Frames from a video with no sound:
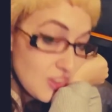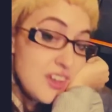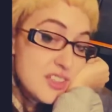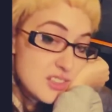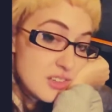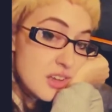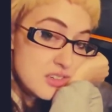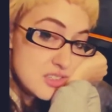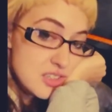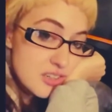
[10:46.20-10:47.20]
It's a lot of
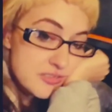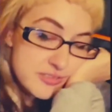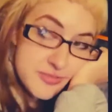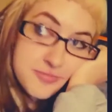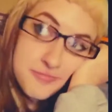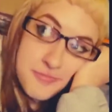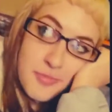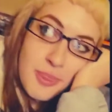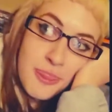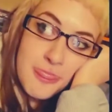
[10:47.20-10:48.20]
stuff,
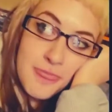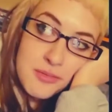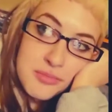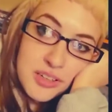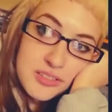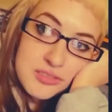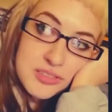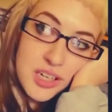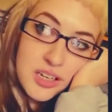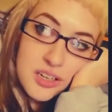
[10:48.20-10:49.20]
but
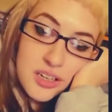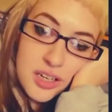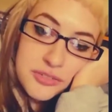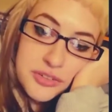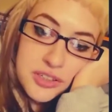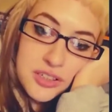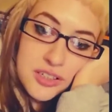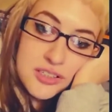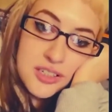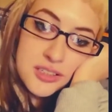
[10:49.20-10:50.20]
I figured I'd
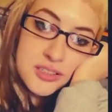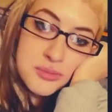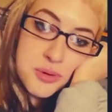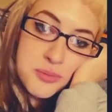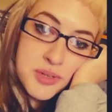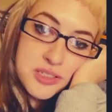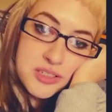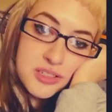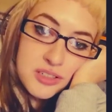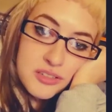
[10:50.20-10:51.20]
take this moment
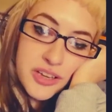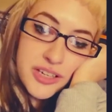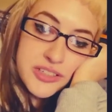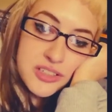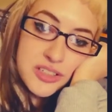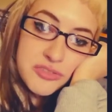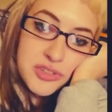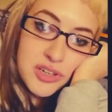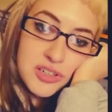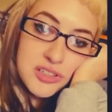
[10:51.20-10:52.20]
to actually
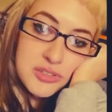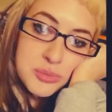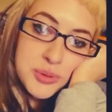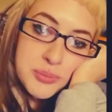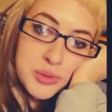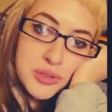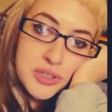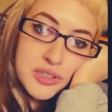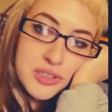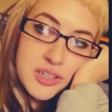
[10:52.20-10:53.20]
vlog a little bit
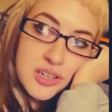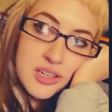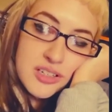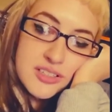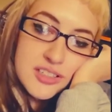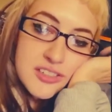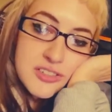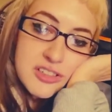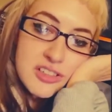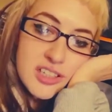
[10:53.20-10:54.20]
more instead of
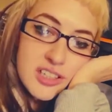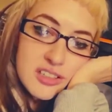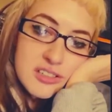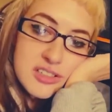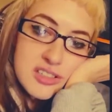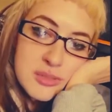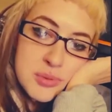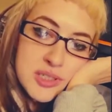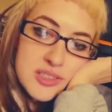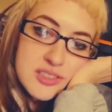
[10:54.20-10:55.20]
doing like little
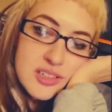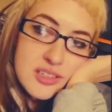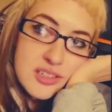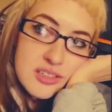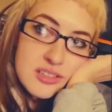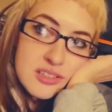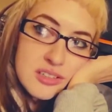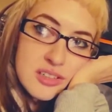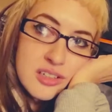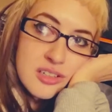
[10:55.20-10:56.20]
snippets and then,
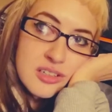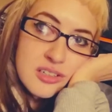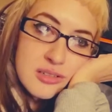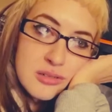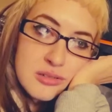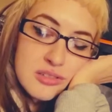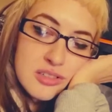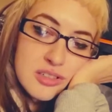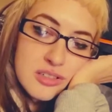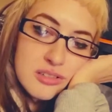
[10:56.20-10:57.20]
you
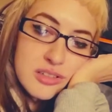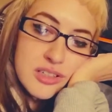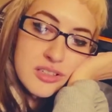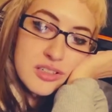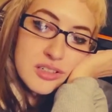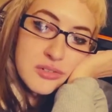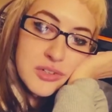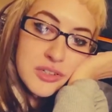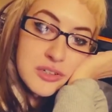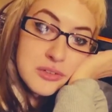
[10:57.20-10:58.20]
know, ending the
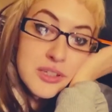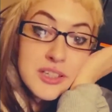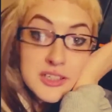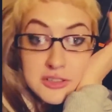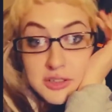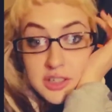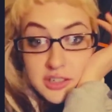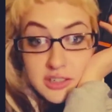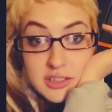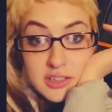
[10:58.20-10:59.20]
video and then doing
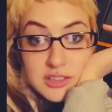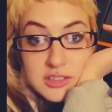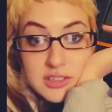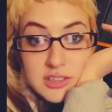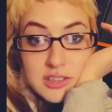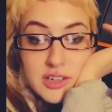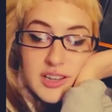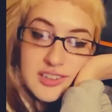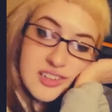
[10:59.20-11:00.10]
another and then